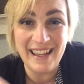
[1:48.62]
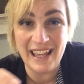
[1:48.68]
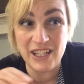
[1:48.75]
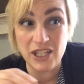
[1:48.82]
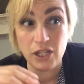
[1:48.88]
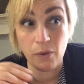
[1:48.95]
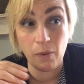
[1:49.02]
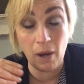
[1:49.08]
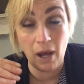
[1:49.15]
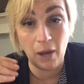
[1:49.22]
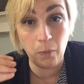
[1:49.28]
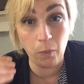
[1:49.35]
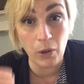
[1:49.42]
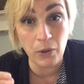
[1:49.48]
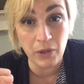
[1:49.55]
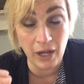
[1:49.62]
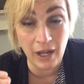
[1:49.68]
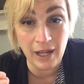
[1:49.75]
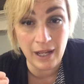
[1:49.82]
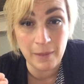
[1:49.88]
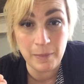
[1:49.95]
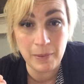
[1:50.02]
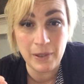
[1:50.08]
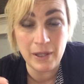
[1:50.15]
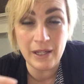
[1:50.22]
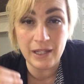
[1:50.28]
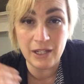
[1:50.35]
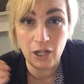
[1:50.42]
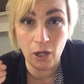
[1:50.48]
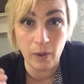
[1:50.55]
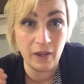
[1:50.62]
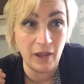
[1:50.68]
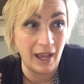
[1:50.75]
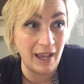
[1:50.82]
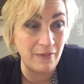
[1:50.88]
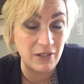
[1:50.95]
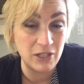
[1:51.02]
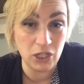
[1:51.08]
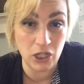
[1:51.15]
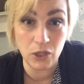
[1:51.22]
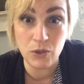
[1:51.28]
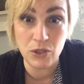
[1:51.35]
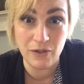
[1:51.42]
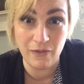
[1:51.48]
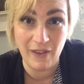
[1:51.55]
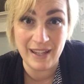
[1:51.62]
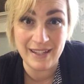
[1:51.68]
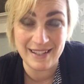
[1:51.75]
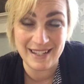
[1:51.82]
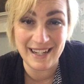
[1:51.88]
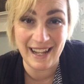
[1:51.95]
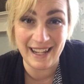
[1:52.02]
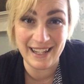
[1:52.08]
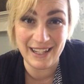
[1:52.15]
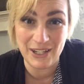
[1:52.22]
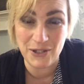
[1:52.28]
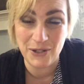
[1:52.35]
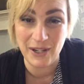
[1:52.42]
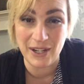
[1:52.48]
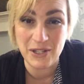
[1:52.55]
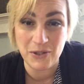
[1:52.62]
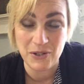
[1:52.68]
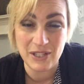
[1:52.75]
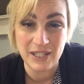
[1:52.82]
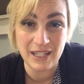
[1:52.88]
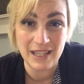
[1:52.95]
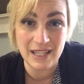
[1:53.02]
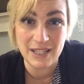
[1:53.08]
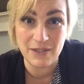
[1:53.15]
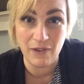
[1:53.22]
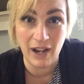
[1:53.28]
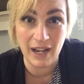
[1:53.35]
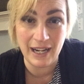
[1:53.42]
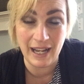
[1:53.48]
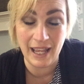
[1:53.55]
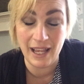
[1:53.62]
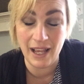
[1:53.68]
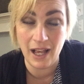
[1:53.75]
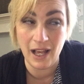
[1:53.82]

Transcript: And so I woke up knowing I have this huge event tonight because you guys are seeing this Friday.